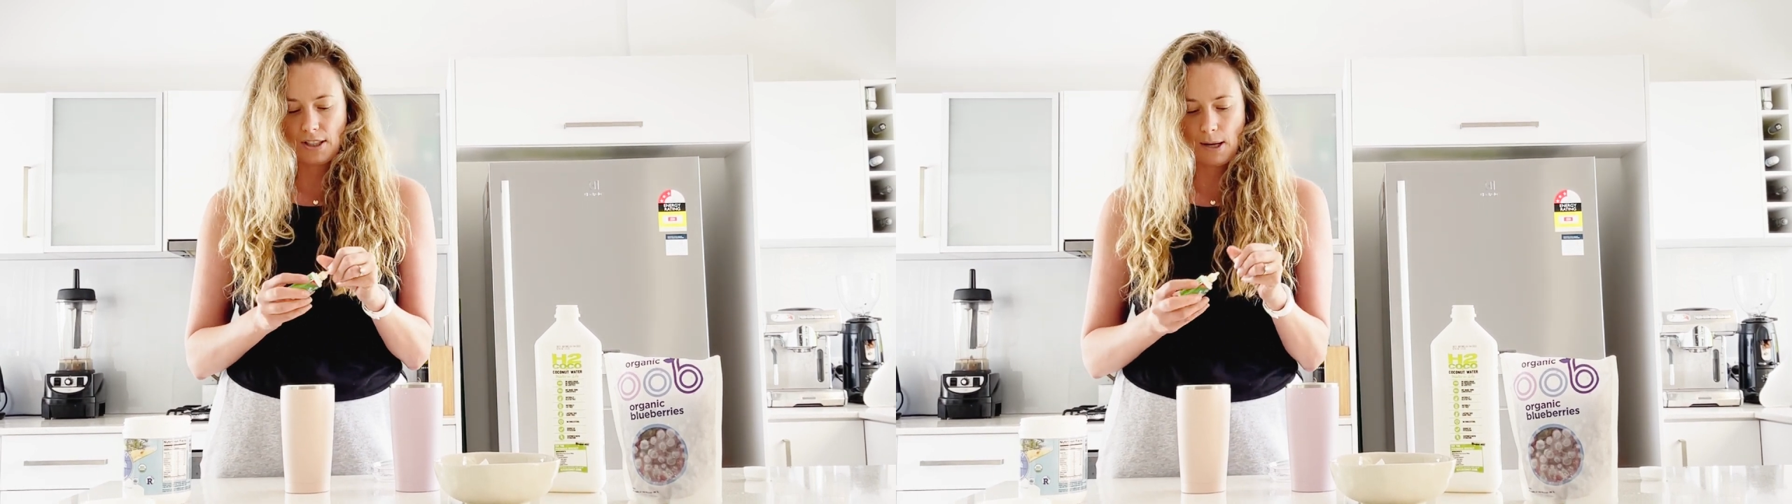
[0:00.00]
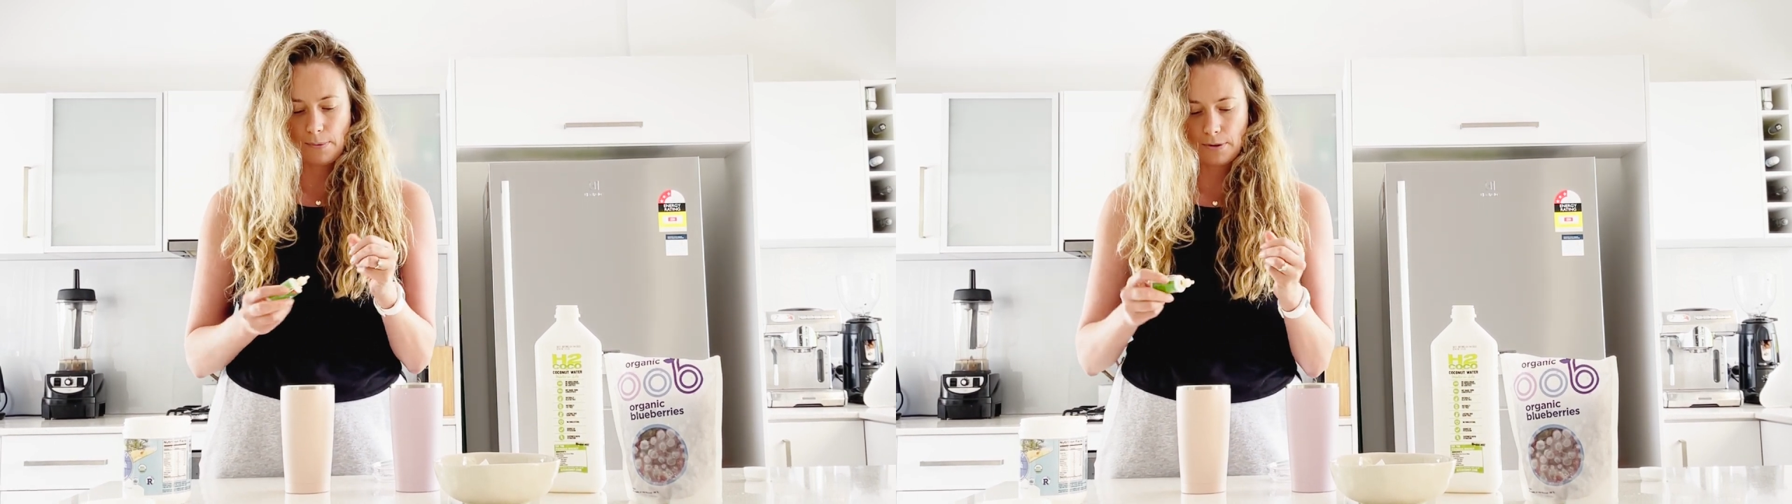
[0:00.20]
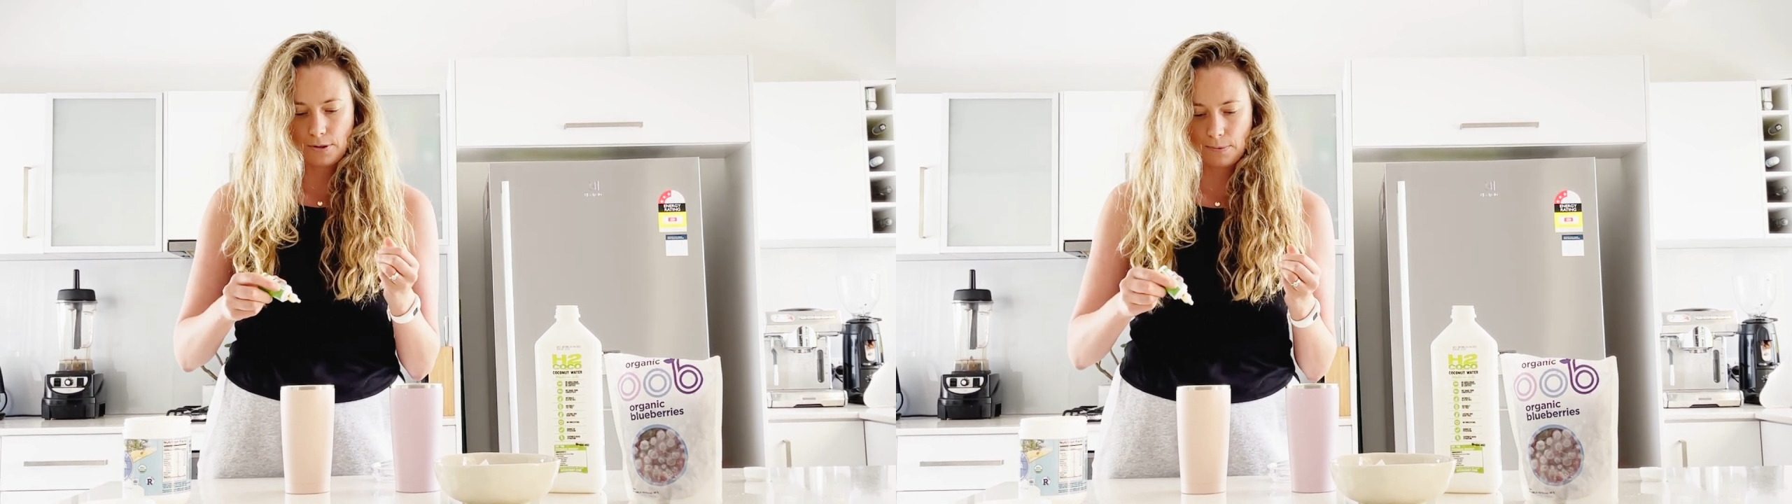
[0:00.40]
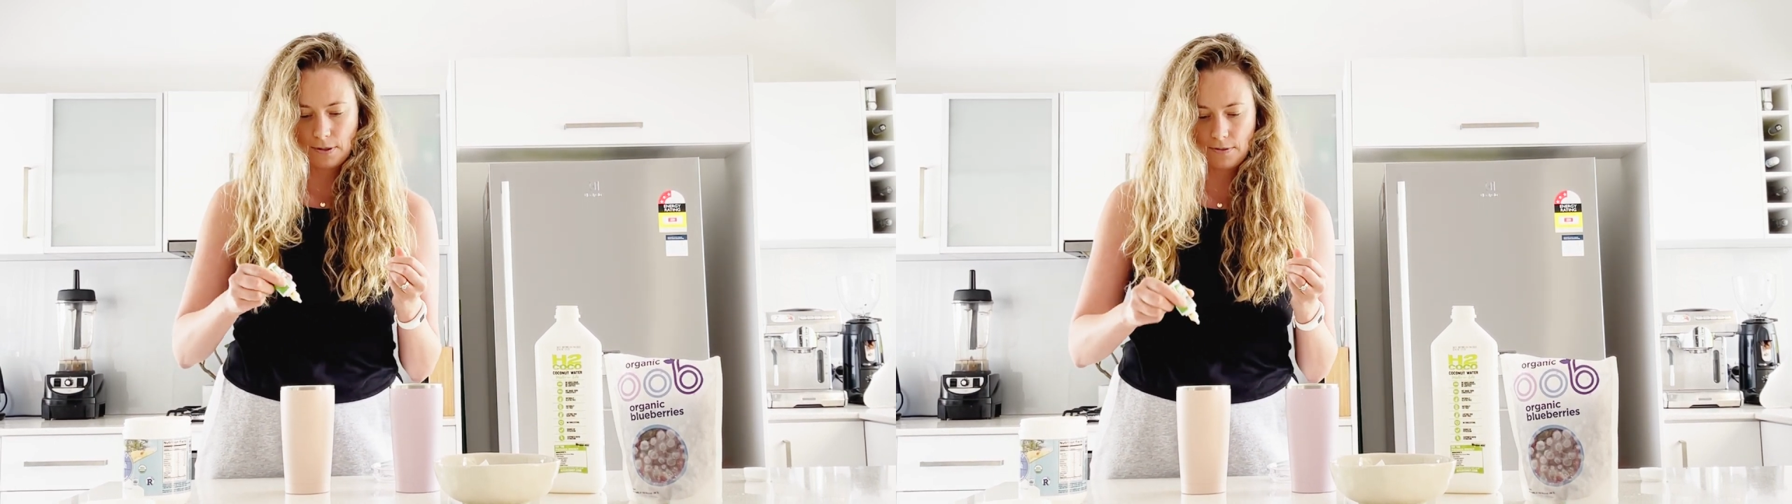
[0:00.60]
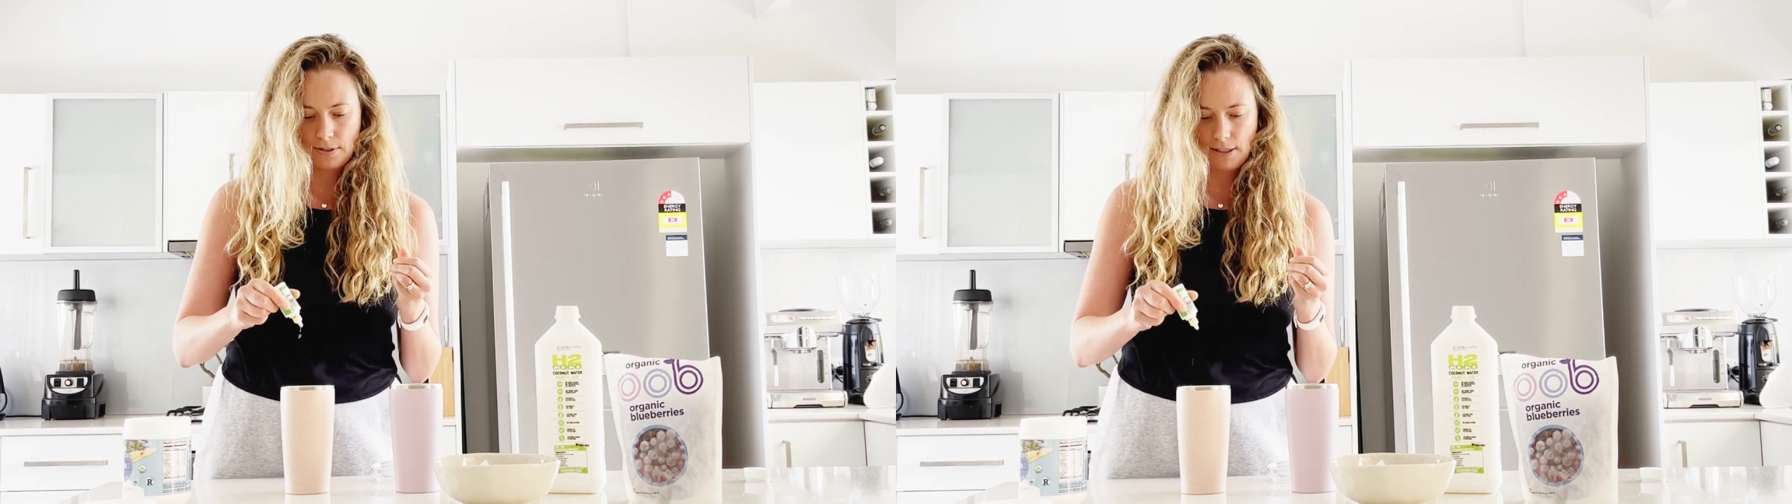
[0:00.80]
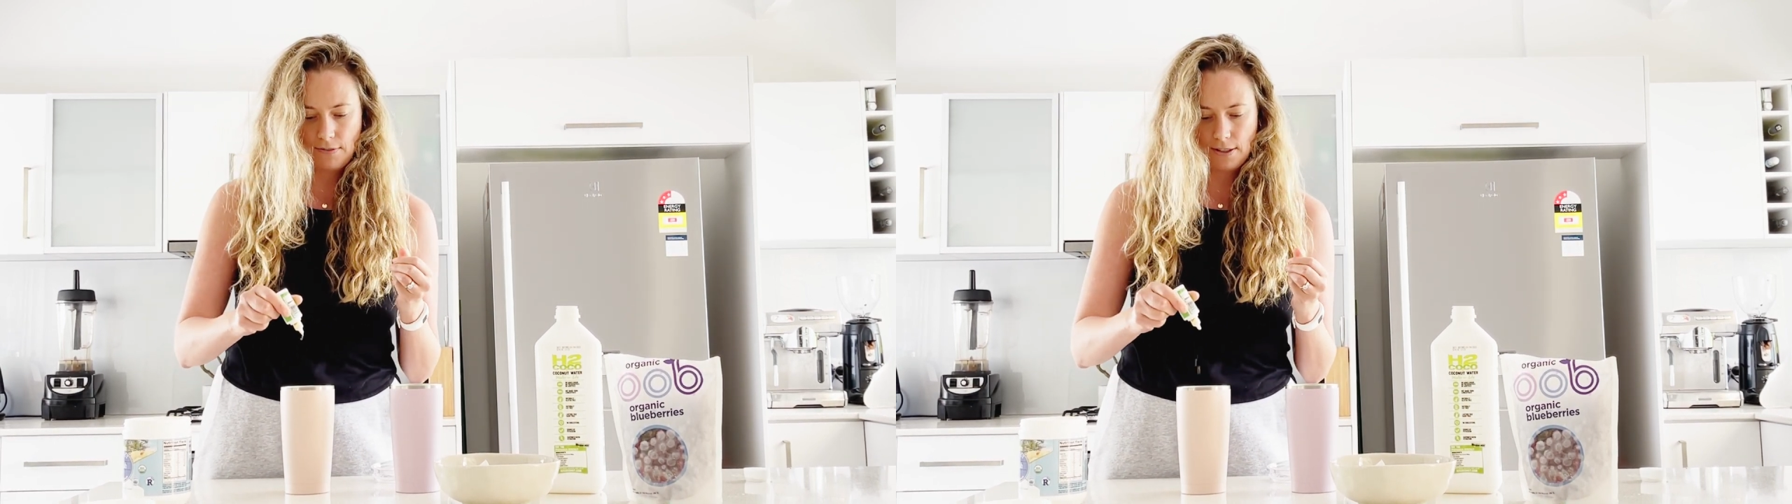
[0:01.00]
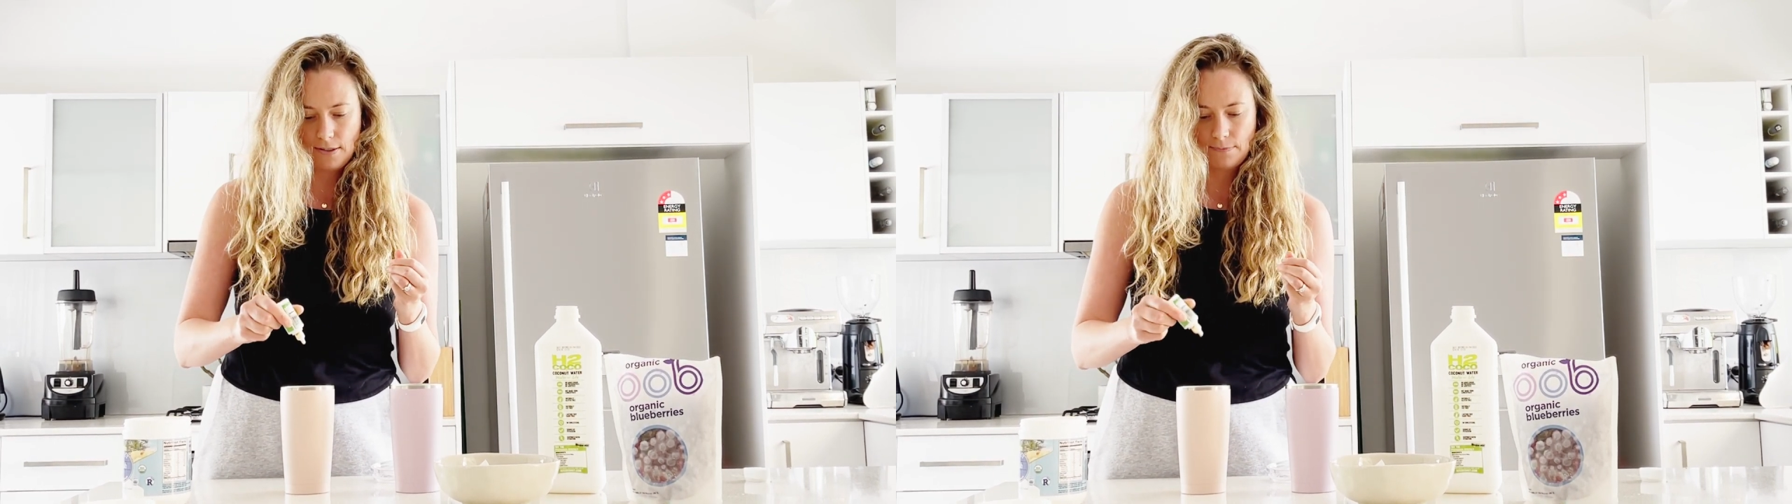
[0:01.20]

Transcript: couple of drops of stevia.